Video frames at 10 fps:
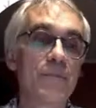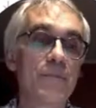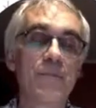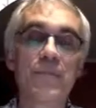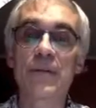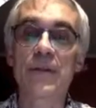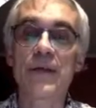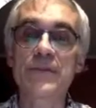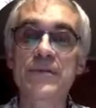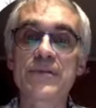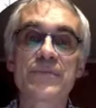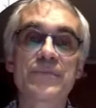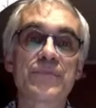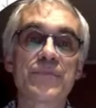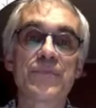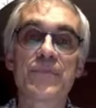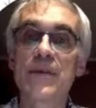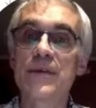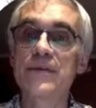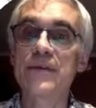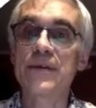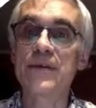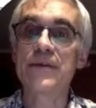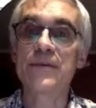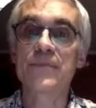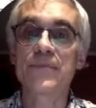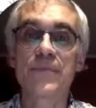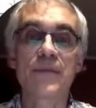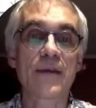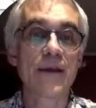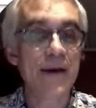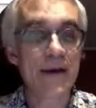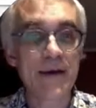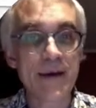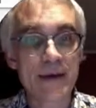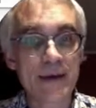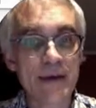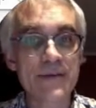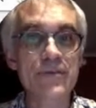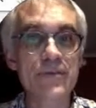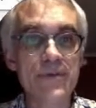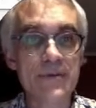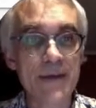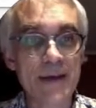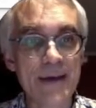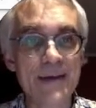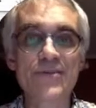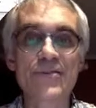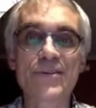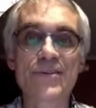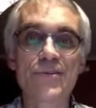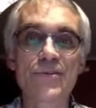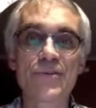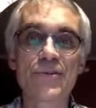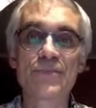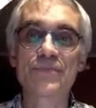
plus d asterisk asterisk 2.